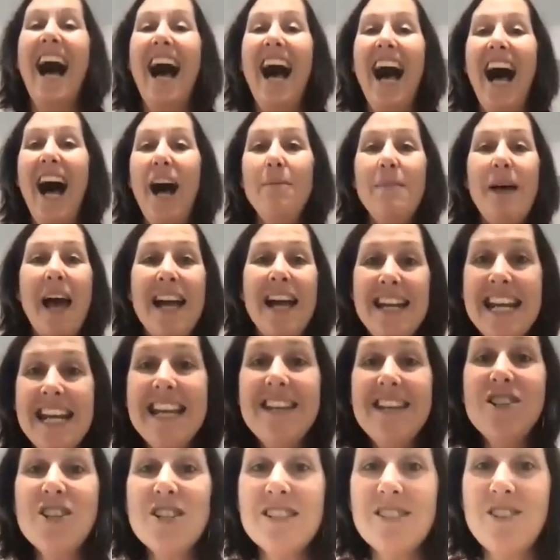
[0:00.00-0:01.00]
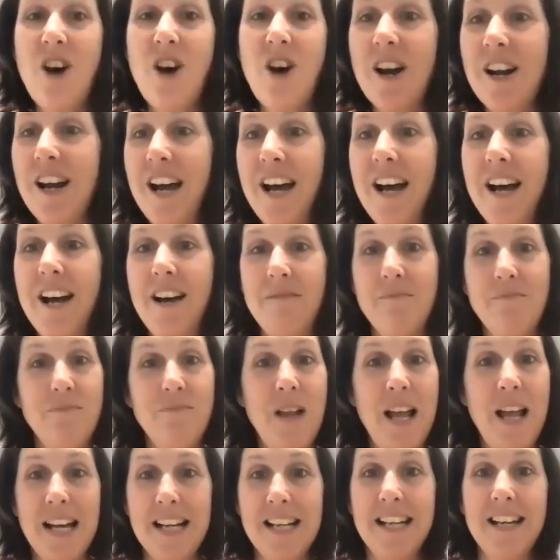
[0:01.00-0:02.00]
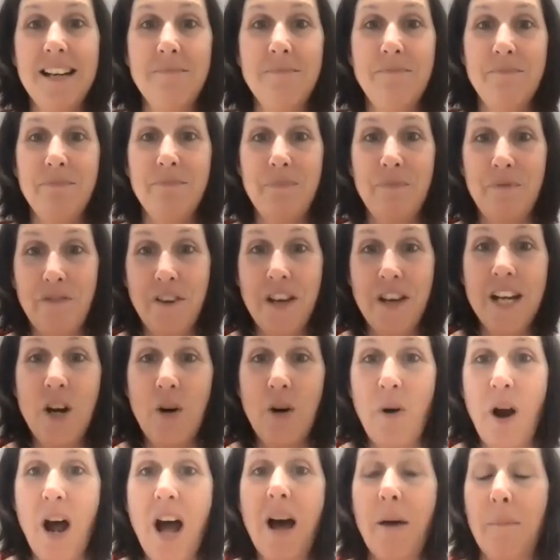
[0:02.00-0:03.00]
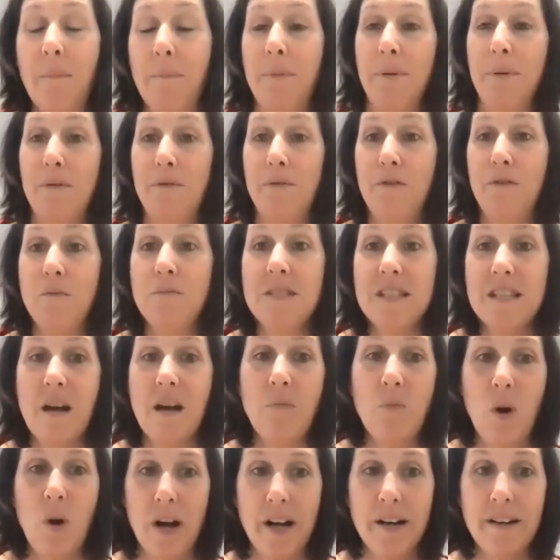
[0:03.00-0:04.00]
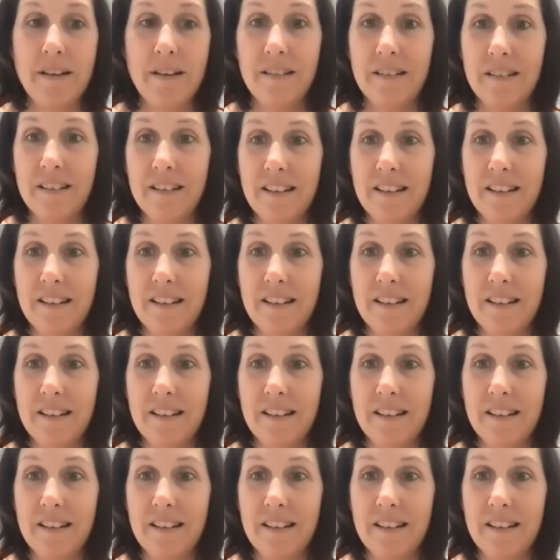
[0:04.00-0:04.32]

And he just got a finger up from someone.